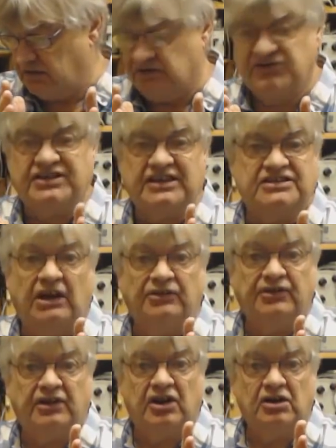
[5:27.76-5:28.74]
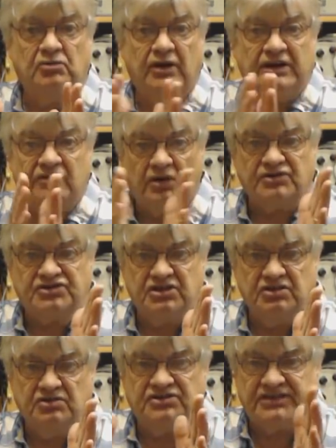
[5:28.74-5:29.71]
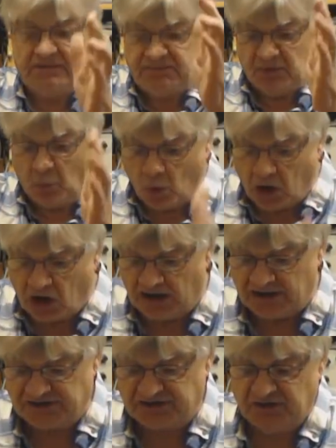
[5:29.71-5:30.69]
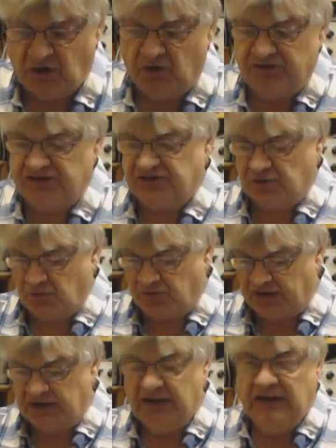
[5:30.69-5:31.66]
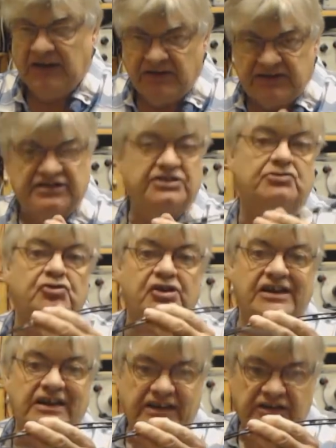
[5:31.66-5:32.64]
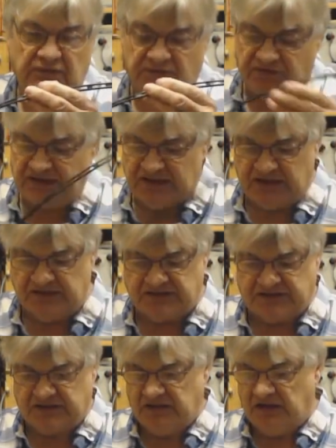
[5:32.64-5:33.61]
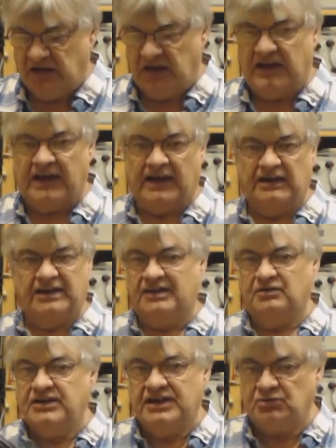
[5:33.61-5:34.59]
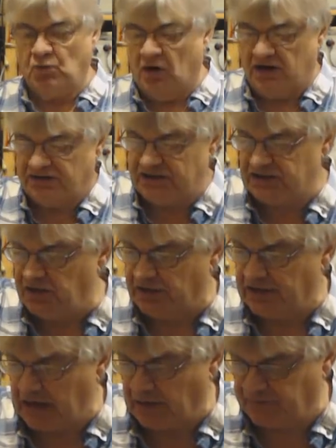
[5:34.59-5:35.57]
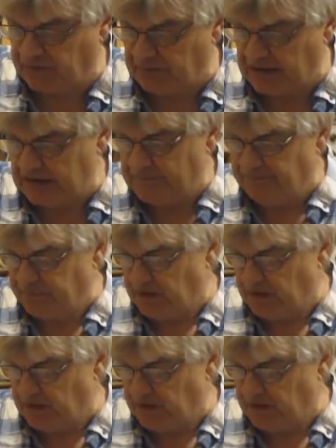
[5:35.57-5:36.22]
600 ohm, where you've got two separate wires and not this sort of thing. This is really convenient, and it works. It's good enough for me.